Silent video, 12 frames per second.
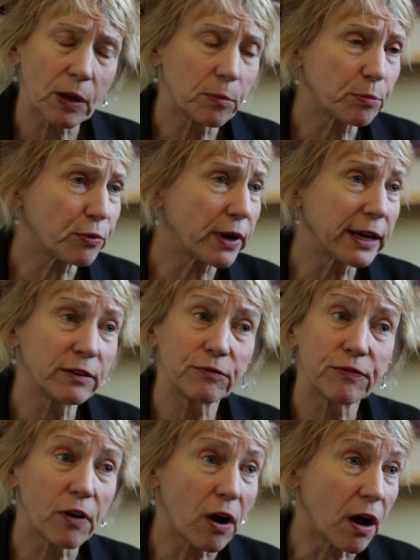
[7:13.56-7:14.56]
brain
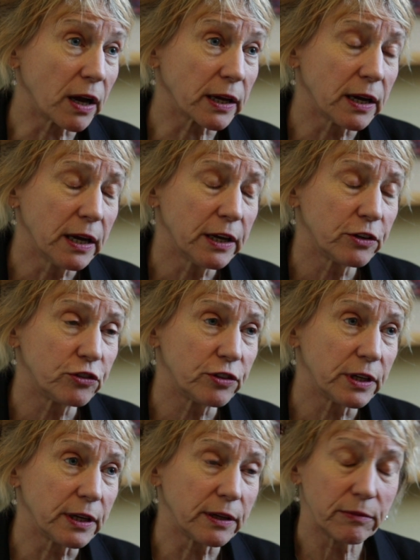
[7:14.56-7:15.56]
fog.
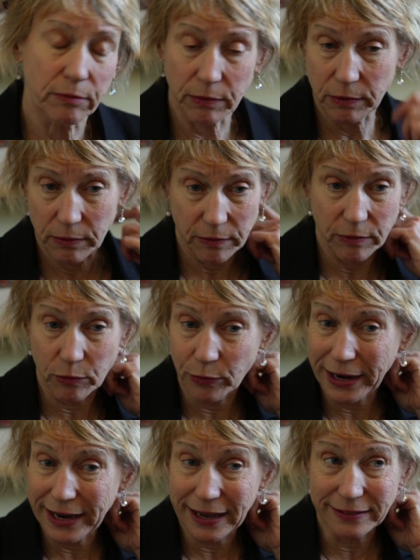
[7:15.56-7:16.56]
She
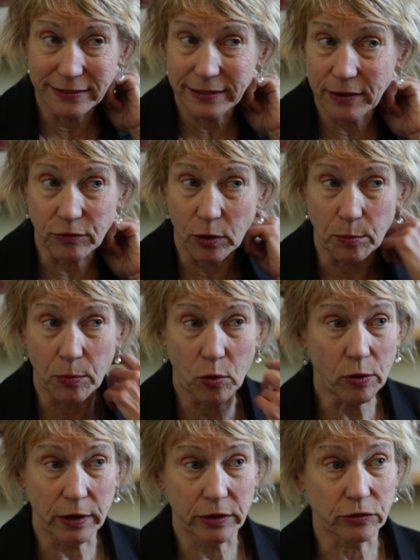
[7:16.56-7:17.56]
ran several
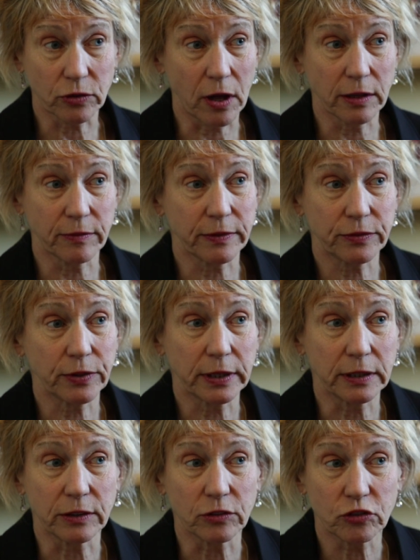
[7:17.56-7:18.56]
boards. All of a
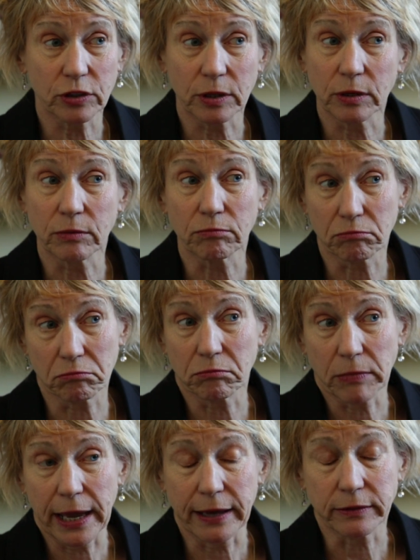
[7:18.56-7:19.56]
sudden, she
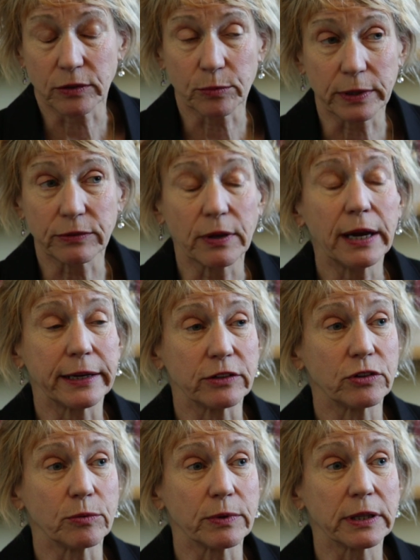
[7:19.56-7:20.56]
had to resign.
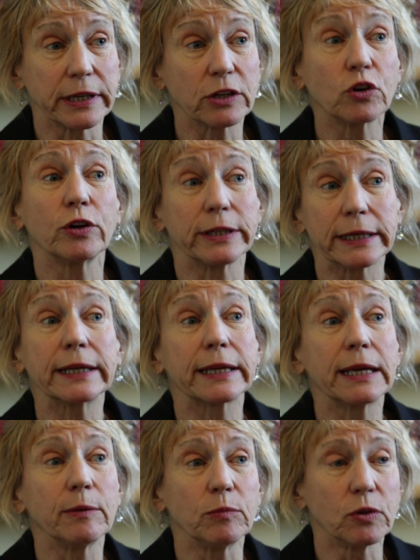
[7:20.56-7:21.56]
She really couldn't
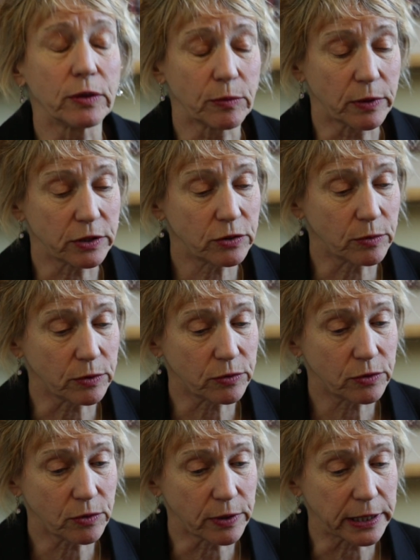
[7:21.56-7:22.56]
keep doing what she was
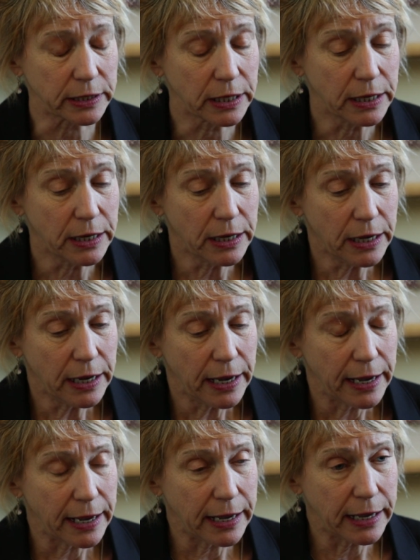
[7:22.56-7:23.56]
doing.
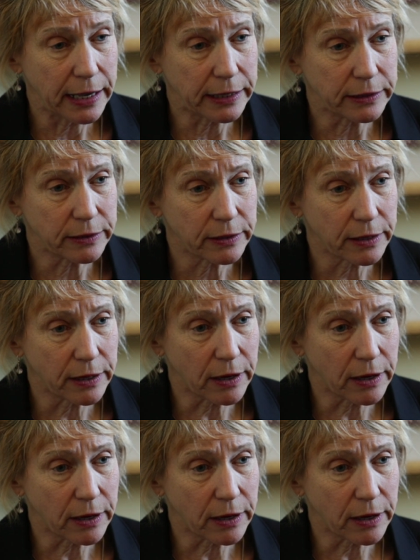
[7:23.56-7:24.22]
And